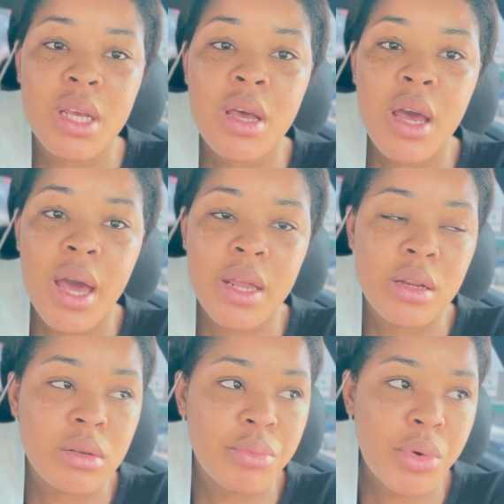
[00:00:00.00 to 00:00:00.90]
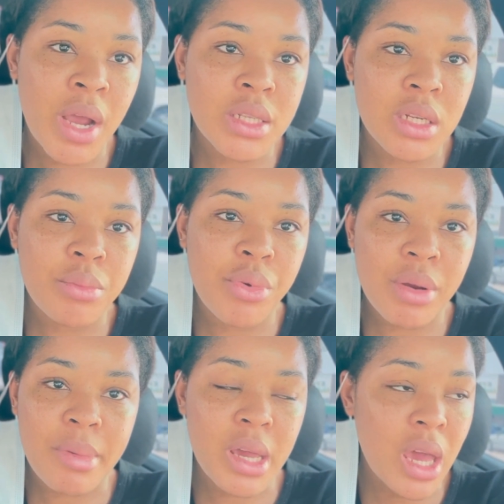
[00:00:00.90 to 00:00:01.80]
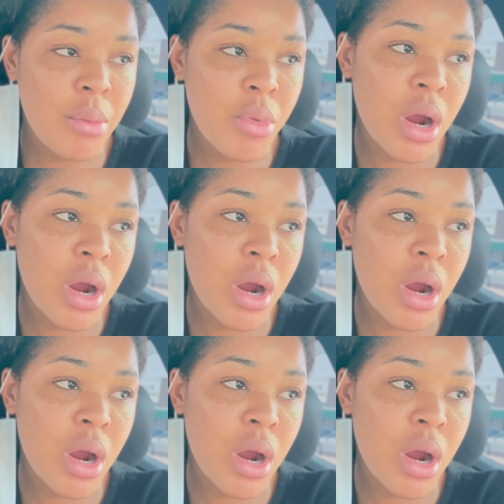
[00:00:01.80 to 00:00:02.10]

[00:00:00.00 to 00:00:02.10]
I didn't bring my camera.